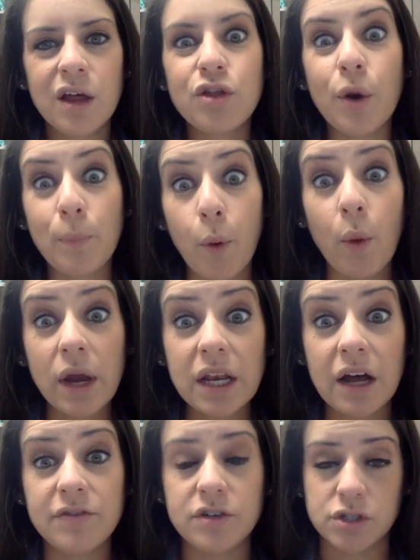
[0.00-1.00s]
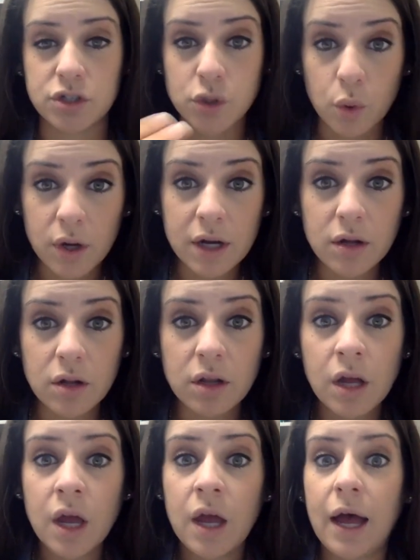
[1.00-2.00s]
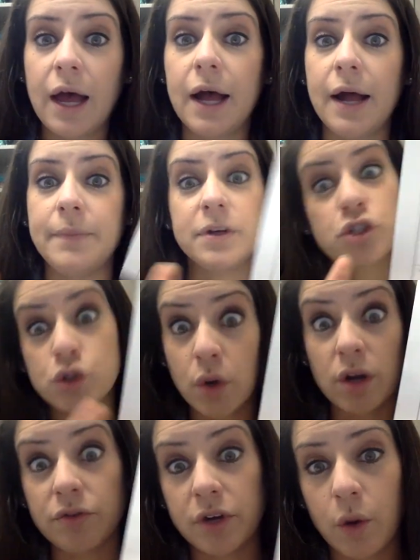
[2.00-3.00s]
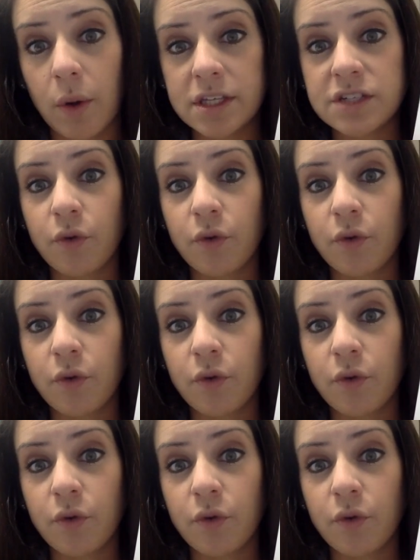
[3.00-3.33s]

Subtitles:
the point of a tutorial request